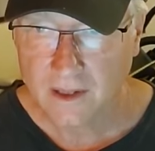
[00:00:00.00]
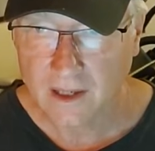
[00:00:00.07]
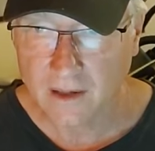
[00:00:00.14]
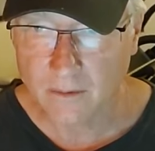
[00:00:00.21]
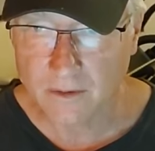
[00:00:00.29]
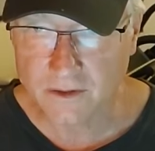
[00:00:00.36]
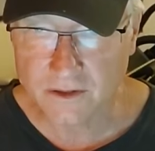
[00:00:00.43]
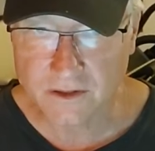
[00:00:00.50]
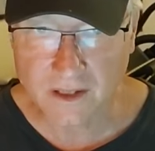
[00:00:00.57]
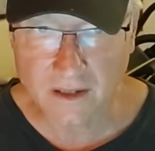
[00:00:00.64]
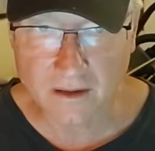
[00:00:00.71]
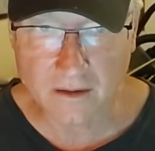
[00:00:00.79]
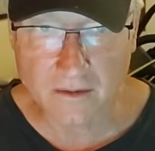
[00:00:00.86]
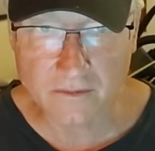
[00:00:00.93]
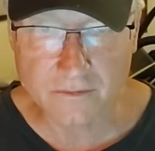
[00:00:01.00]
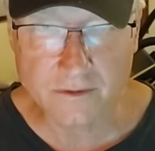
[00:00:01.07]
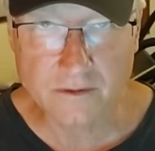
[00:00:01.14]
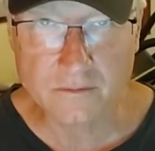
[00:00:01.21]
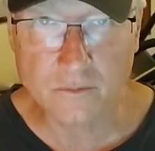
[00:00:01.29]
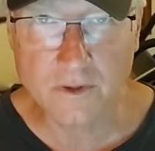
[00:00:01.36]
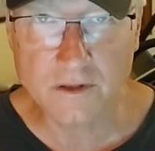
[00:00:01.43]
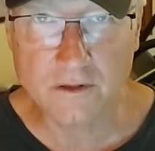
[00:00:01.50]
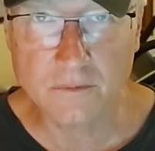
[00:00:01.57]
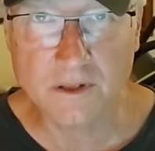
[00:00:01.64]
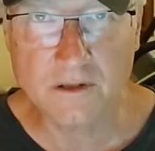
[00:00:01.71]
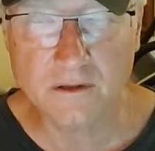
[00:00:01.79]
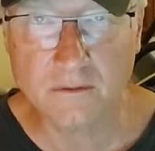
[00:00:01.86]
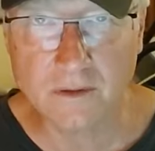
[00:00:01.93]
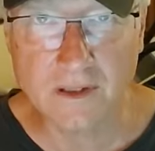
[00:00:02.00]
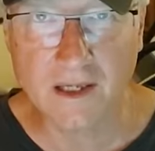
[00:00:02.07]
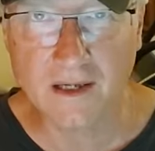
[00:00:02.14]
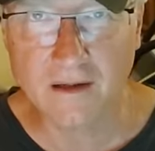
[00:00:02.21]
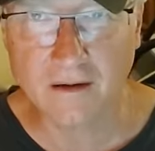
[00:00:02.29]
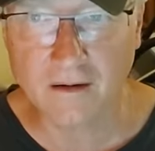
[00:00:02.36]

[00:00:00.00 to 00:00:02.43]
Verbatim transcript: ourselves, we should be doing that